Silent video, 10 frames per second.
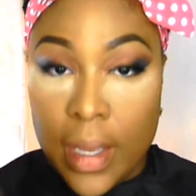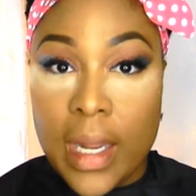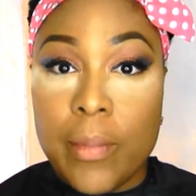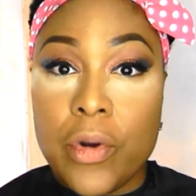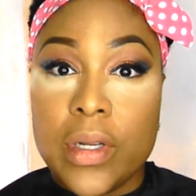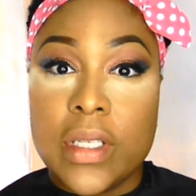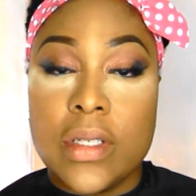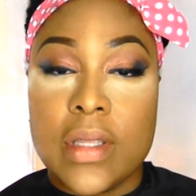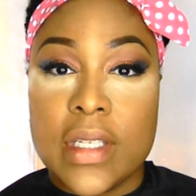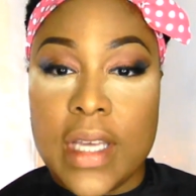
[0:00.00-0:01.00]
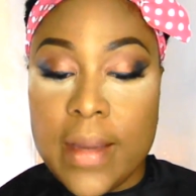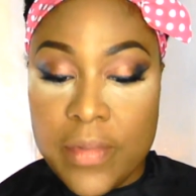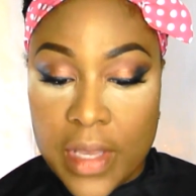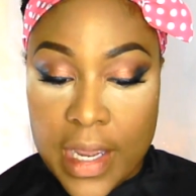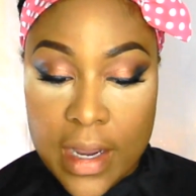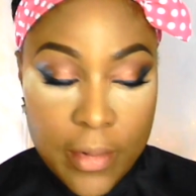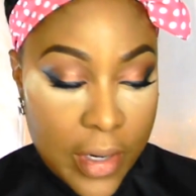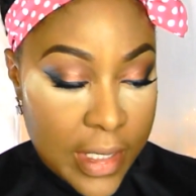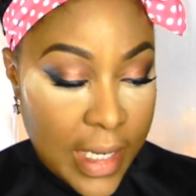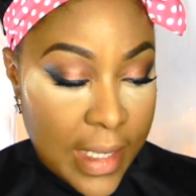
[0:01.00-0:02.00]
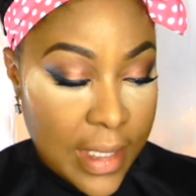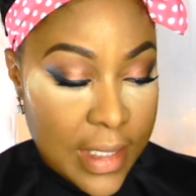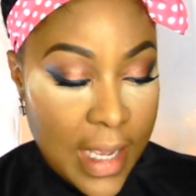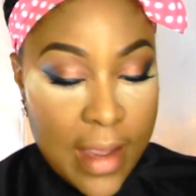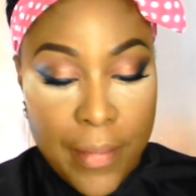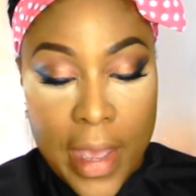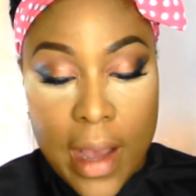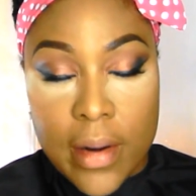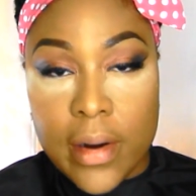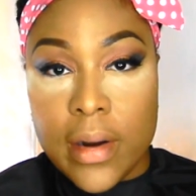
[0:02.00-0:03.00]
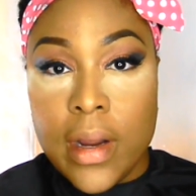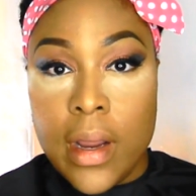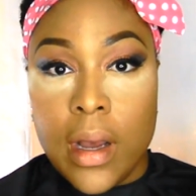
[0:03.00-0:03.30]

I'm going to do the same thing. I'm going to take the same powder